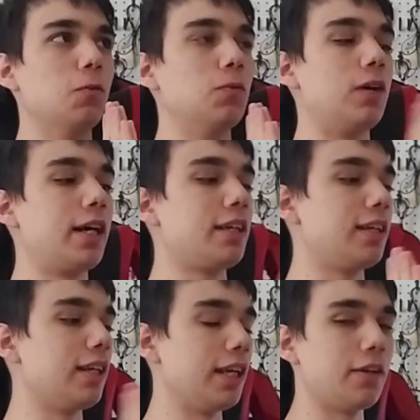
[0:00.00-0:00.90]
what
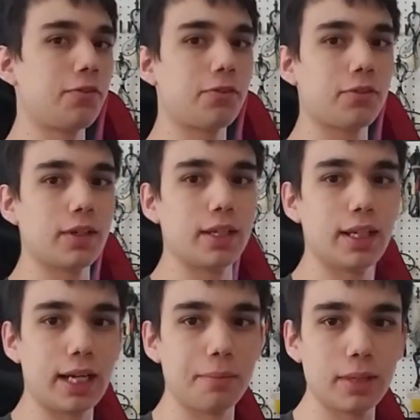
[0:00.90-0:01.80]
if, and
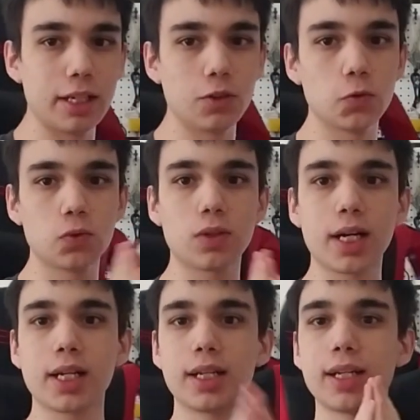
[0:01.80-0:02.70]
I mean
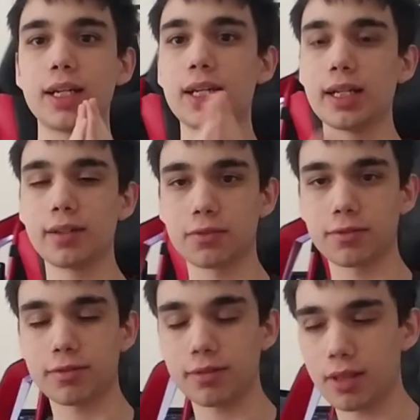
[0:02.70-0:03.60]
what if,
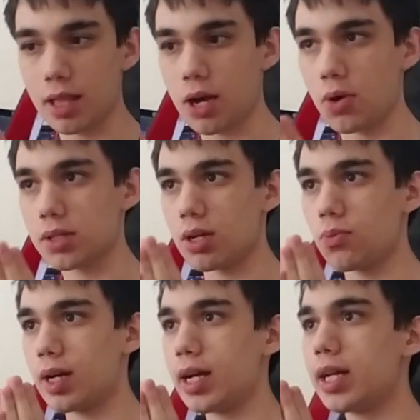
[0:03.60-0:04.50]
there was a
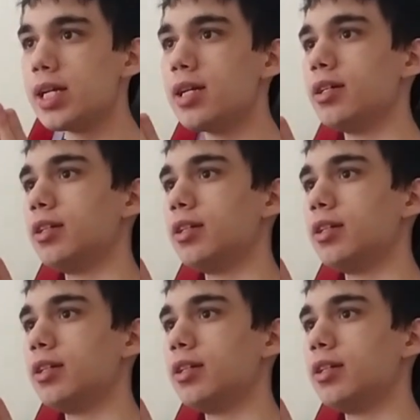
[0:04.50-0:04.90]
way